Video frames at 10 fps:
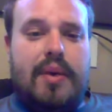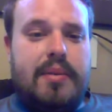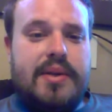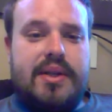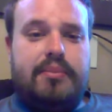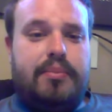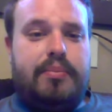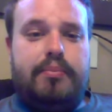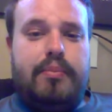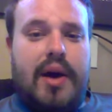maybe
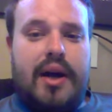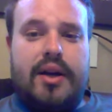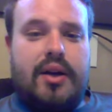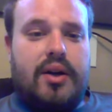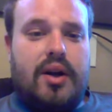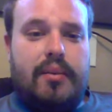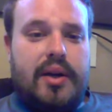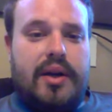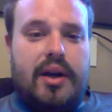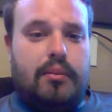somebody can
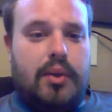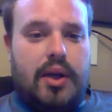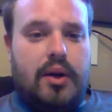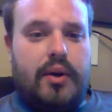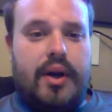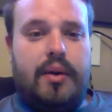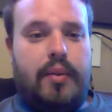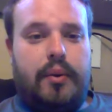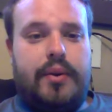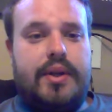comment down below and help
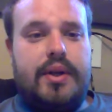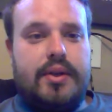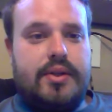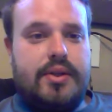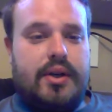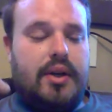me with this.